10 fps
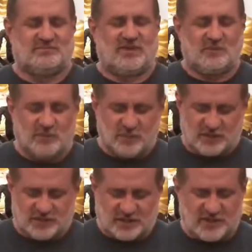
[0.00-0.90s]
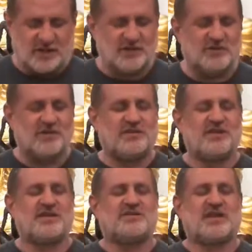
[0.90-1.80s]
And we wish that they do the
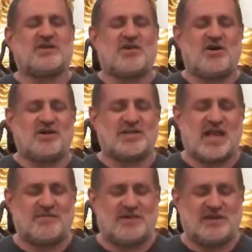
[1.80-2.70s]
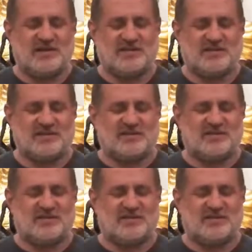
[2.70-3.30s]
things that cause happiness.